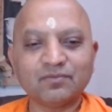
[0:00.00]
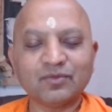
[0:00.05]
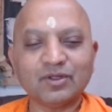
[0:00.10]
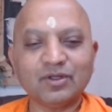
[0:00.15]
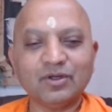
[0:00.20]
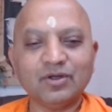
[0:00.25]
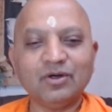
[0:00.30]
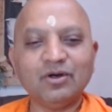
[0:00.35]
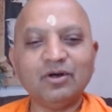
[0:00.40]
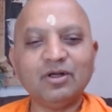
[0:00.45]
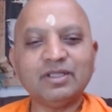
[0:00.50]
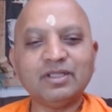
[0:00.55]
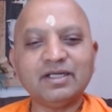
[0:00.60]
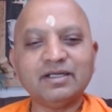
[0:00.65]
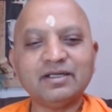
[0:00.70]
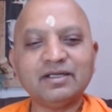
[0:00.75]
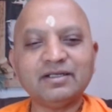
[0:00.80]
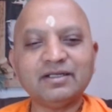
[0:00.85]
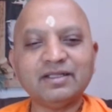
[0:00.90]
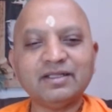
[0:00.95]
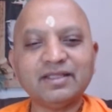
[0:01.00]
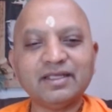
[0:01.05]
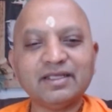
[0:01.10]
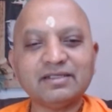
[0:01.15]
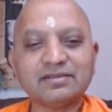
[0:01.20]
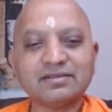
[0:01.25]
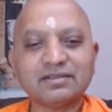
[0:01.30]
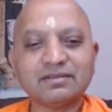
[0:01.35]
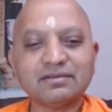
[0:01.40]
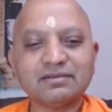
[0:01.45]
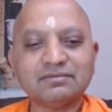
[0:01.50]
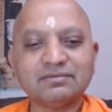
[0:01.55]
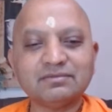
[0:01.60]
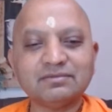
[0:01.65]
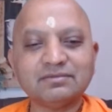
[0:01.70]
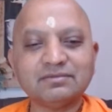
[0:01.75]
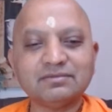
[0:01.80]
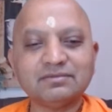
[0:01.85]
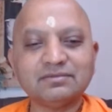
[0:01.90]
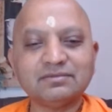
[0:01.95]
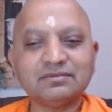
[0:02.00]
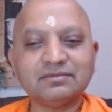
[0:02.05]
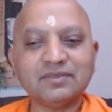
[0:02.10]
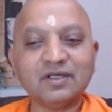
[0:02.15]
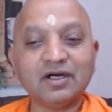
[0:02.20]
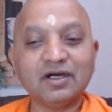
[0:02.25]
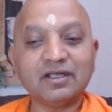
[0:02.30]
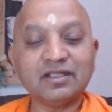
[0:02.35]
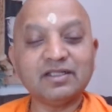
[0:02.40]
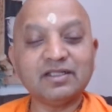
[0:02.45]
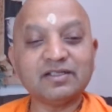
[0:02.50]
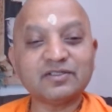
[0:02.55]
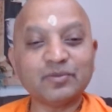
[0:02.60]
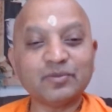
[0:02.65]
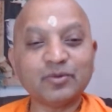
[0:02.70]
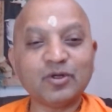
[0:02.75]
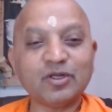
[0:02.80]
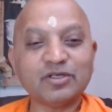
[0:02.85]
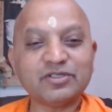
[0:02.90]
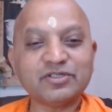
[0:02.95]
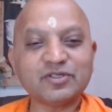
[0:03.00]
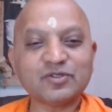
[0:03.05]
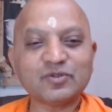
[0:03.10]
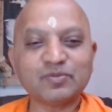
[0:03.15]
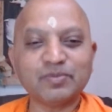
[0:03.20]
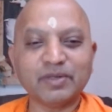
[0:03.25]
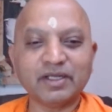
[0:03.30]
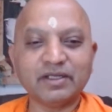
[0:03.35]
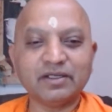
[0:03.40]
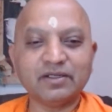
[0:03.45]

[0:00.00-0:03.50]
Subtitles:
all the dirty things are in the subconscious mind.